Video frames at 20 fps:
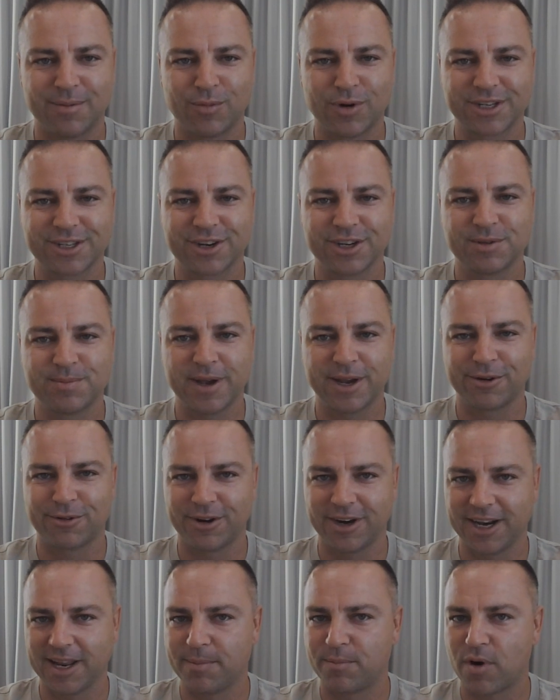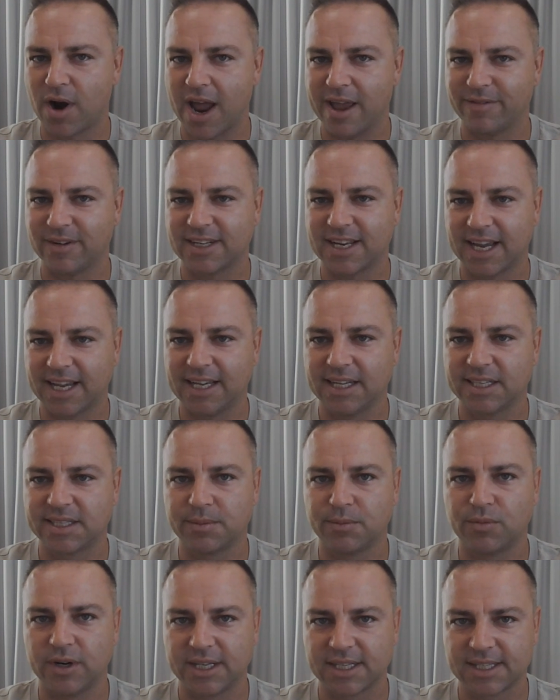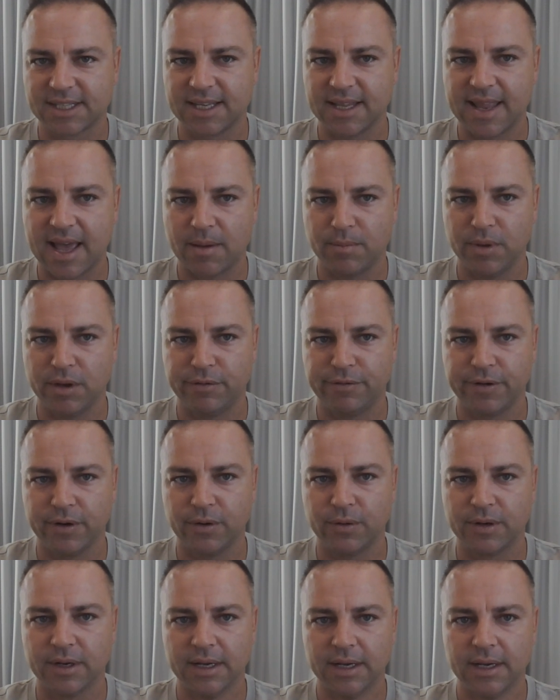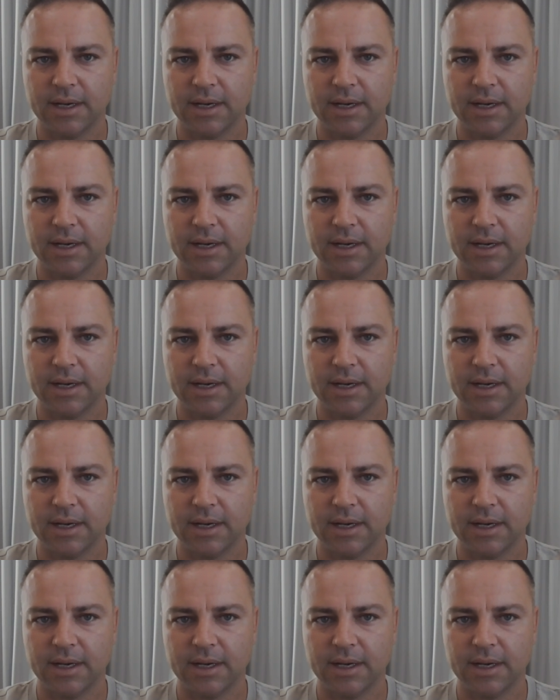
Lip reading: West Coast being really brave and taking some risks in that midfield.